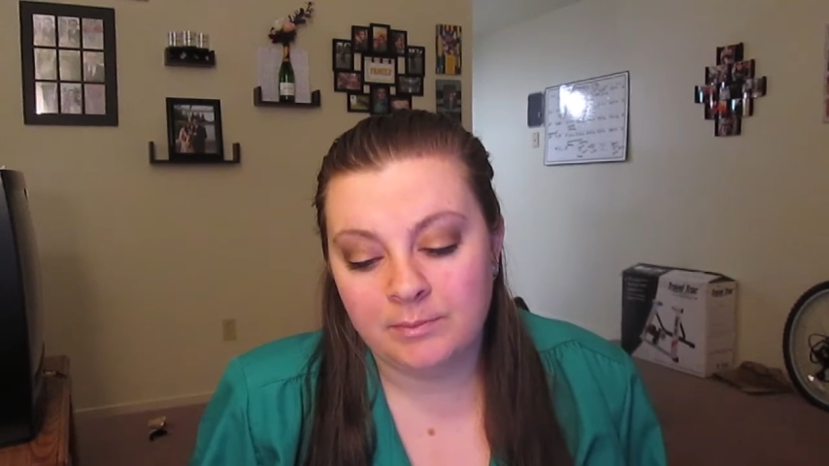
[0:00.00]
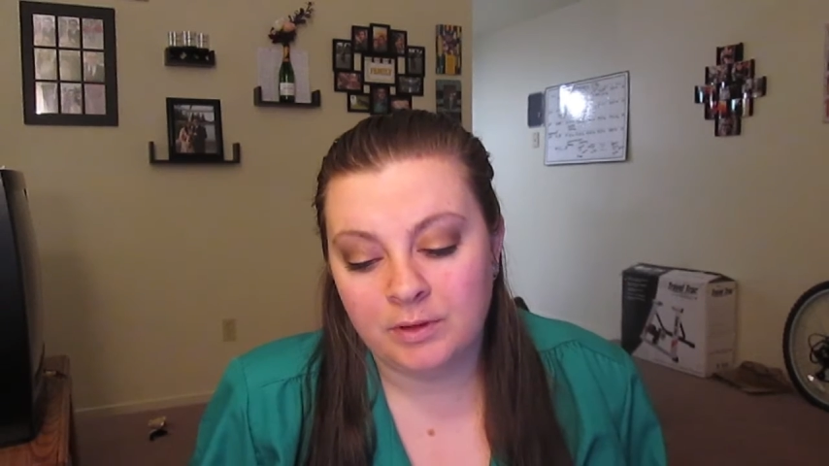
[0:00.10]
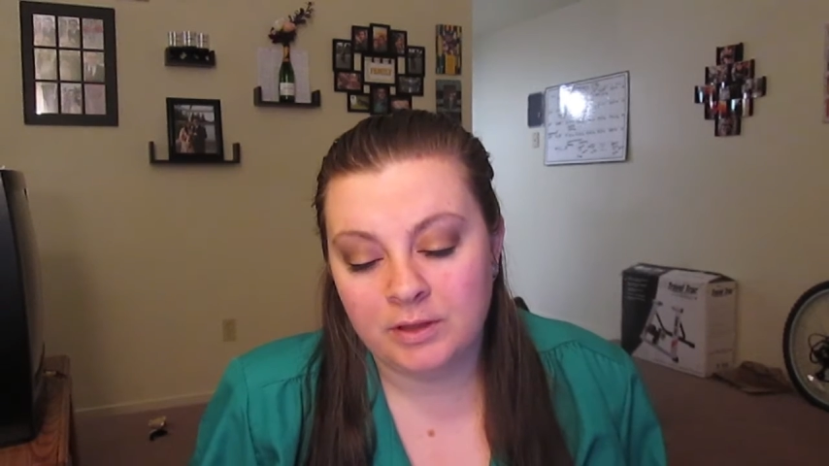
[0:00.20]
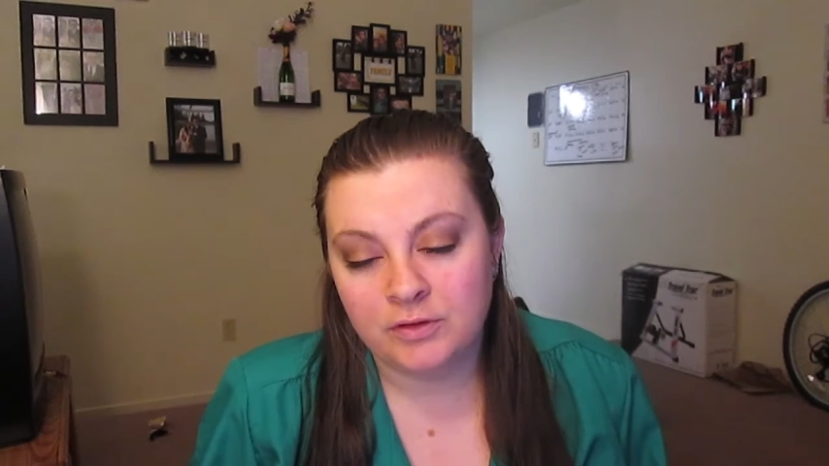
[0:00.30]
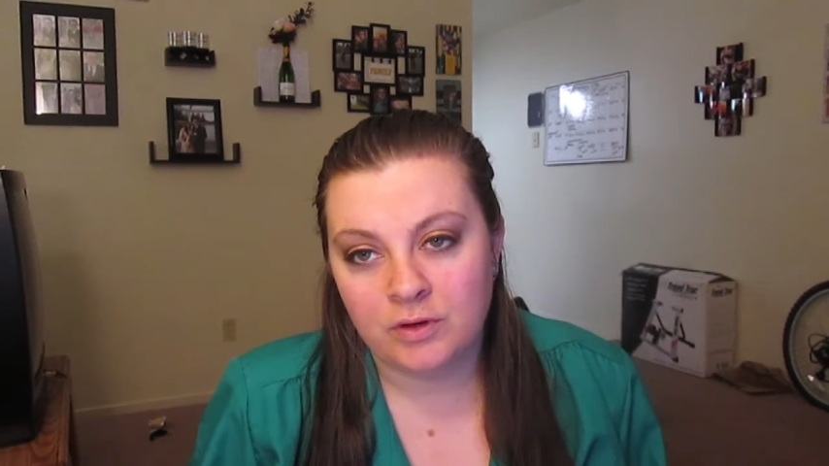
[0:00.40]

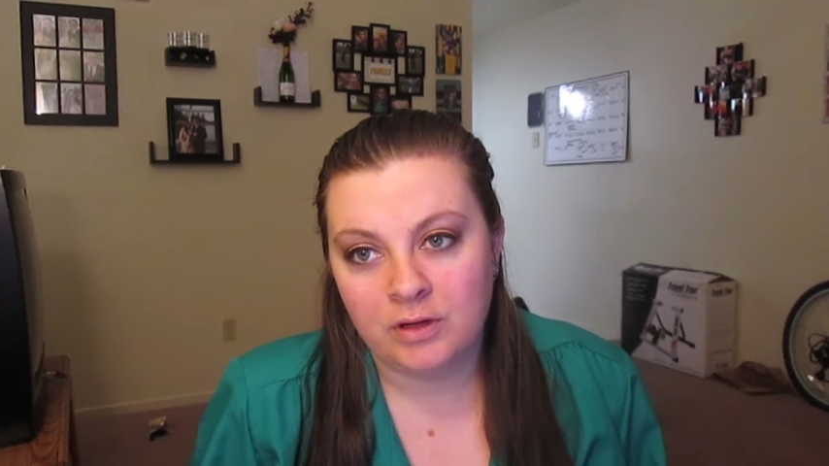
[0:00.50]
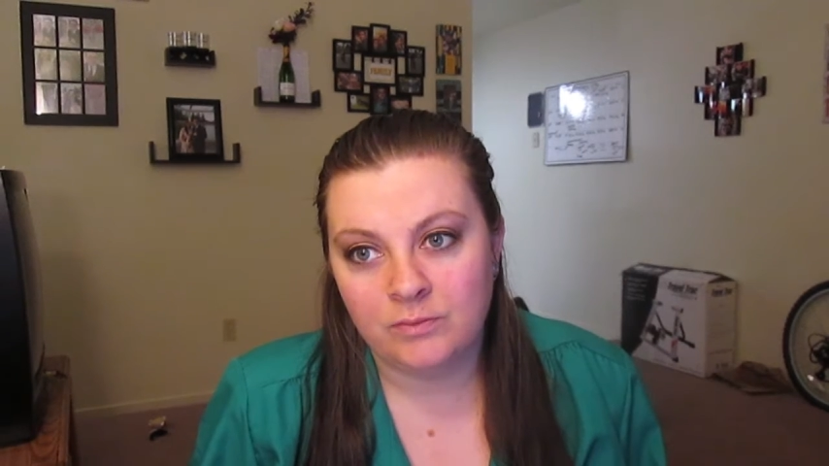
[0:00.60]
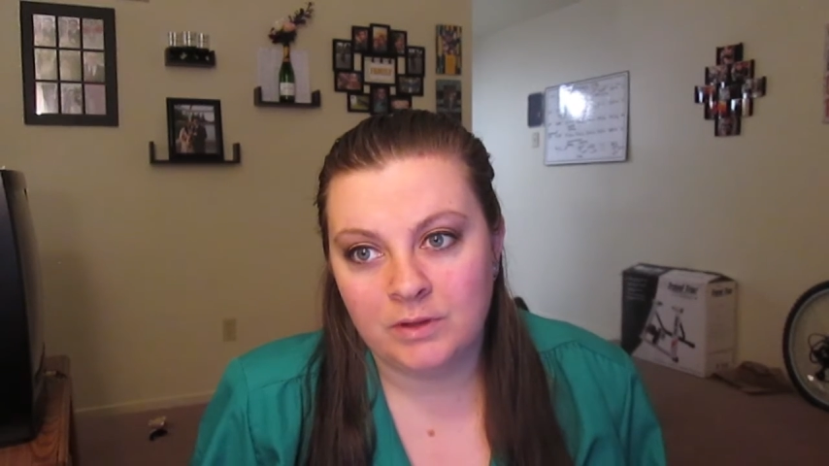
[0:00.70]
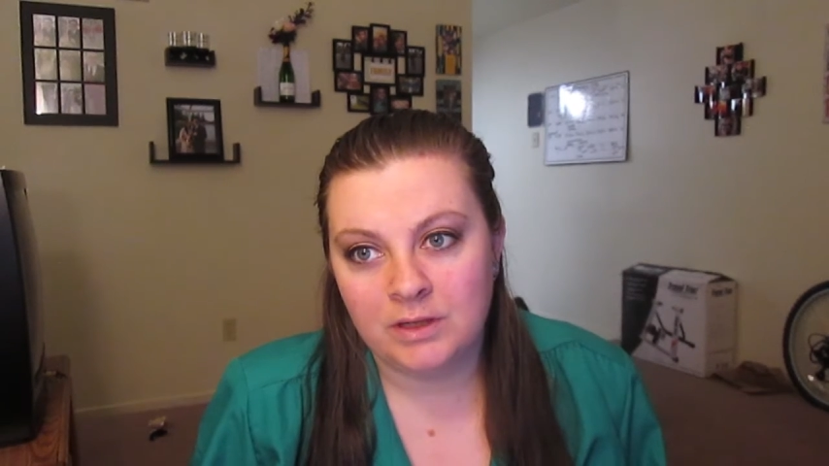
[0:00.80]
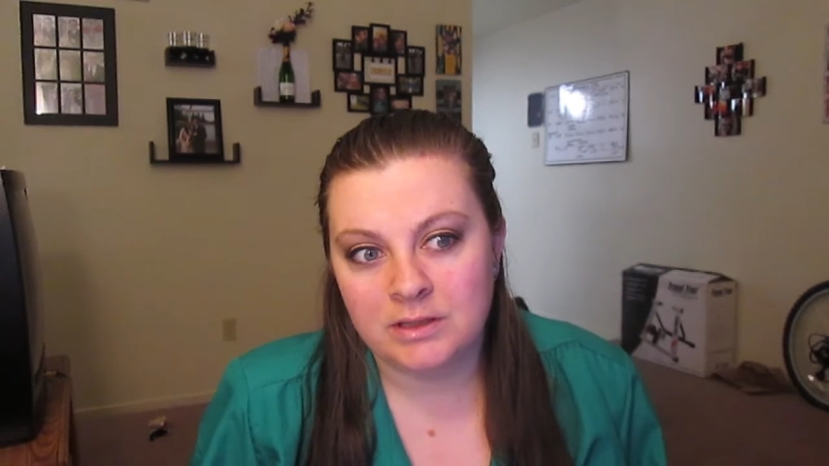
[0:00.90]
blood drawn
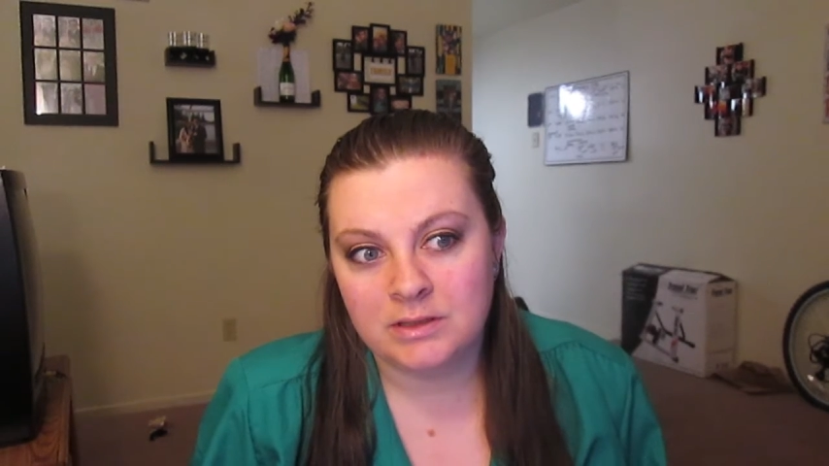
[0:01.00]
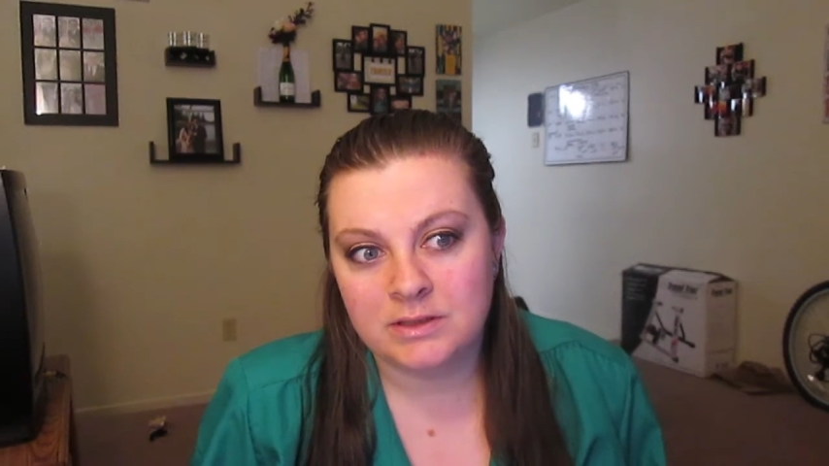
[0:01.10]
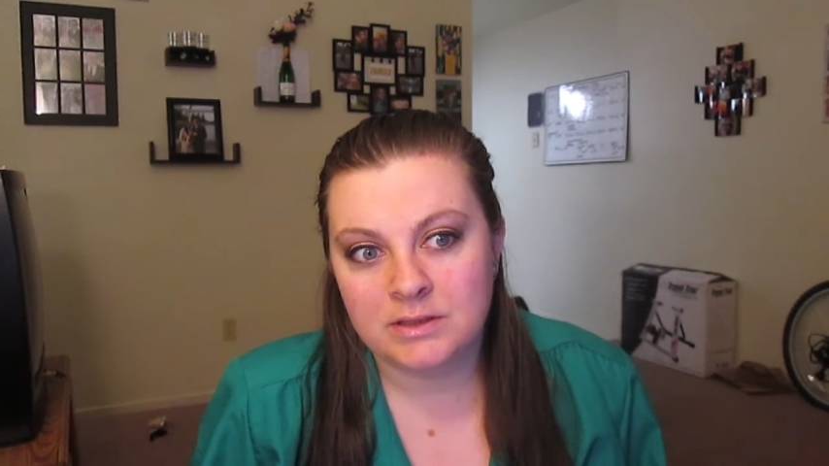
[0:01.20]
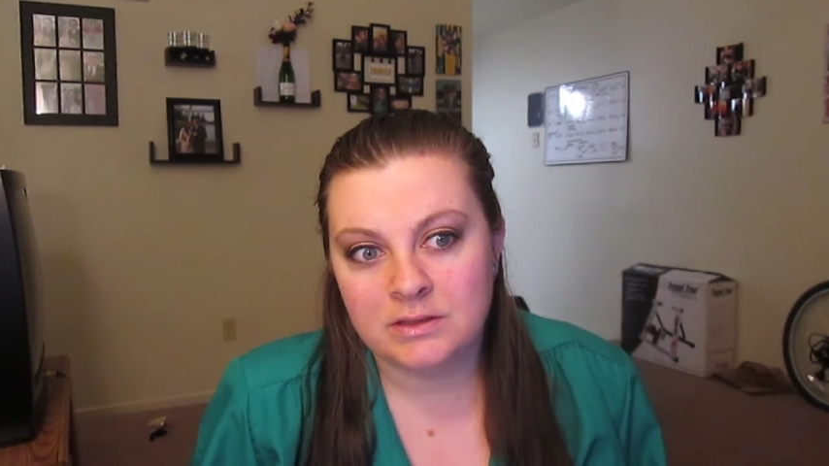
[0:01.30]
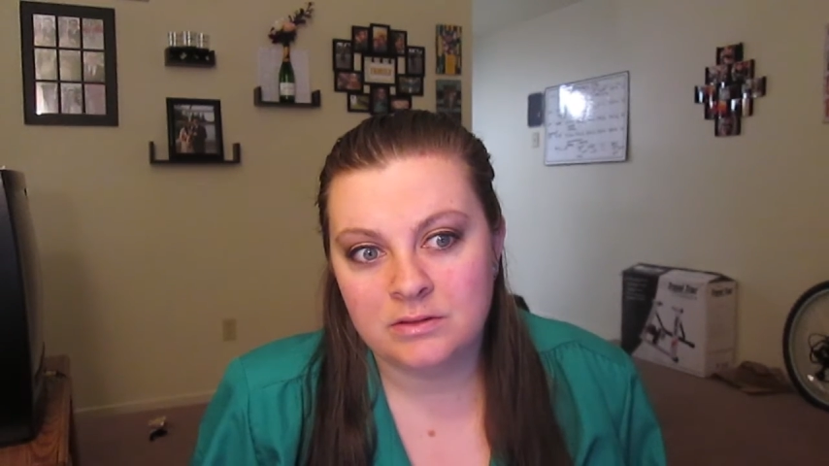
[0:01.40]

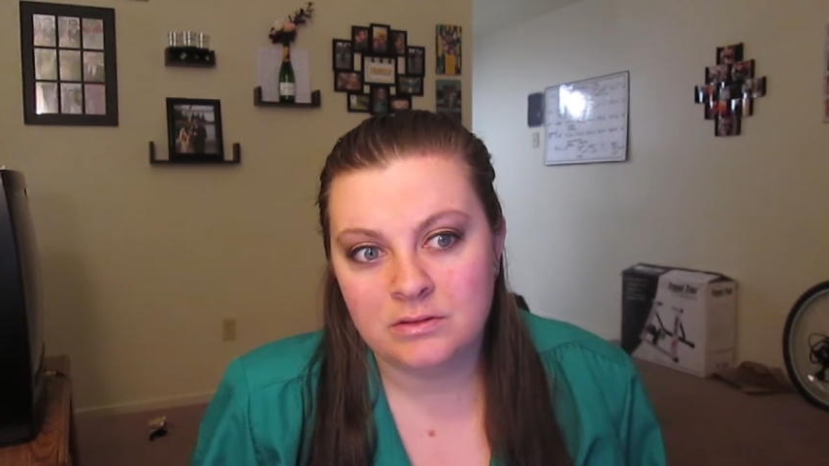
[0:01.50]
was